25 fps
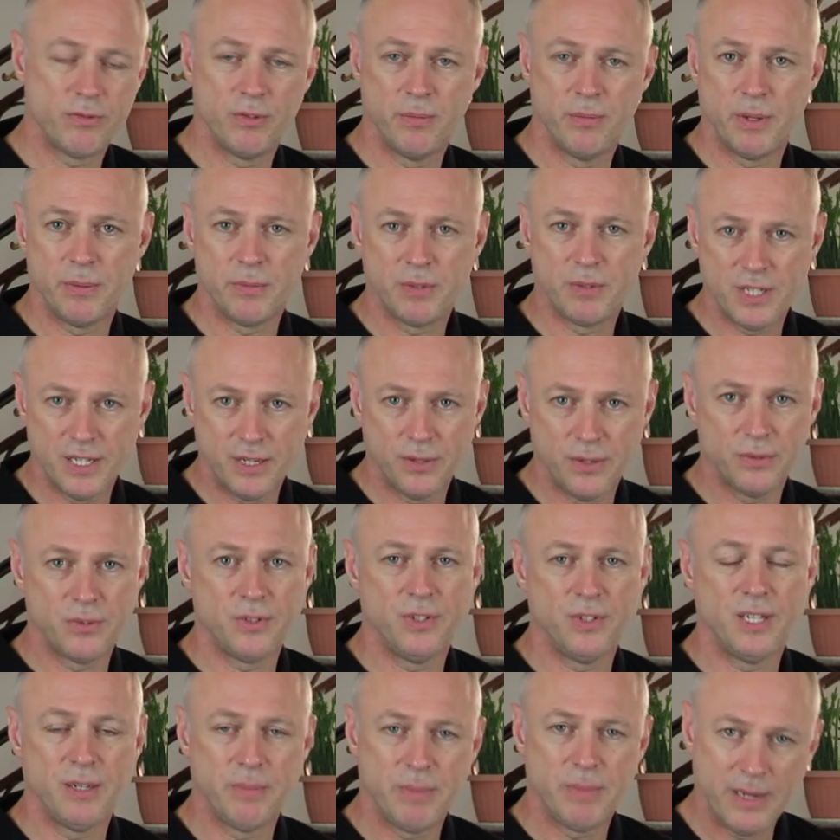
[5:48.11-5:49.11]
from themselves
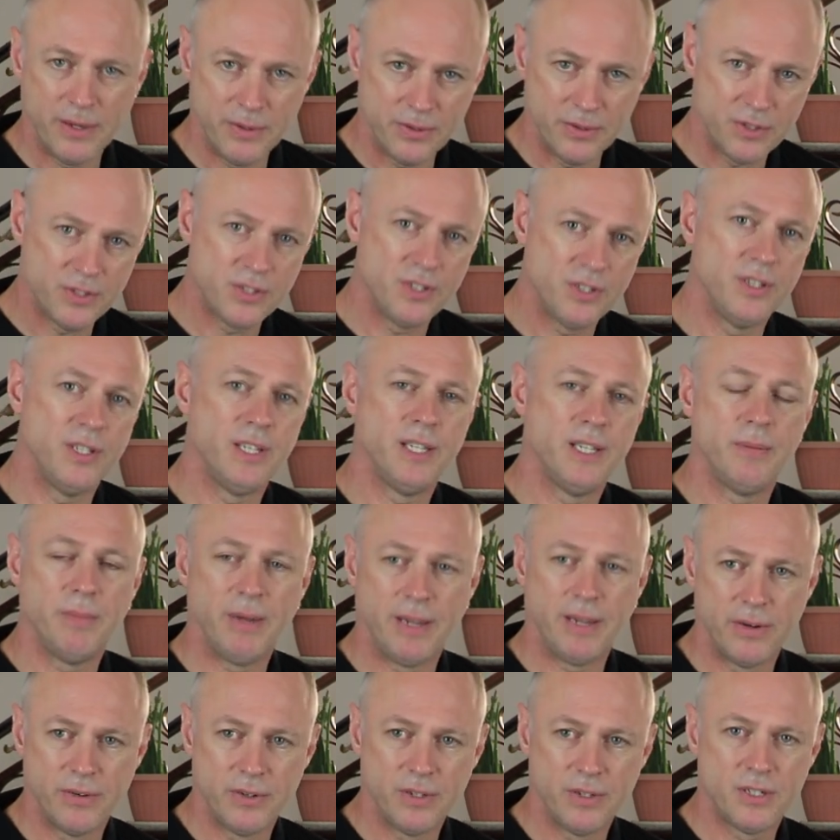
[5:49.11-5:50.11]
to their parents to their
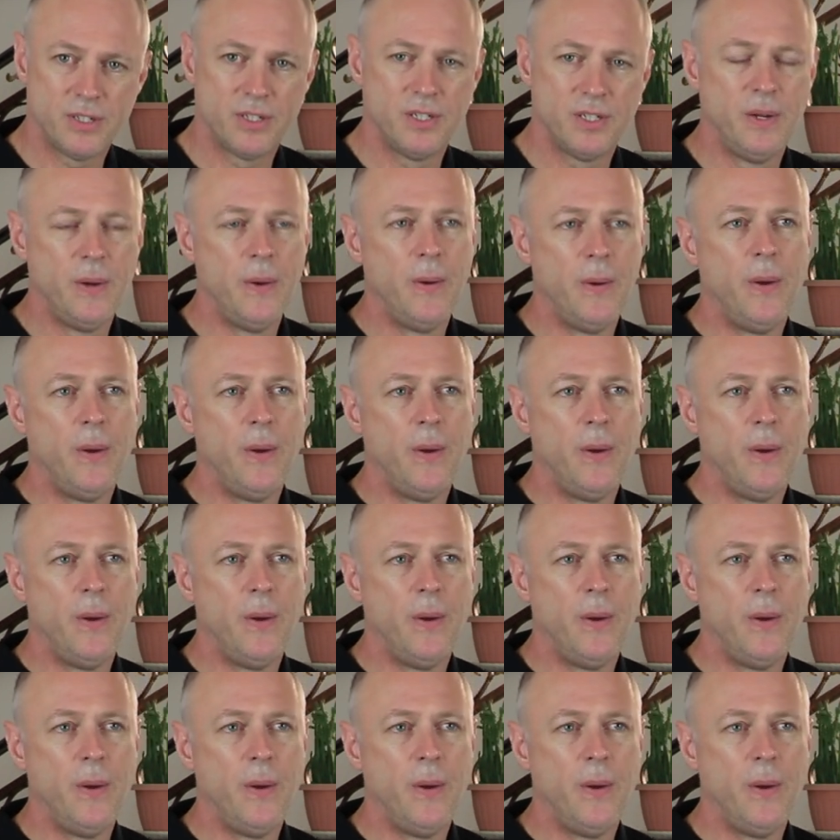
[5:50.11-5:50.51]
parents,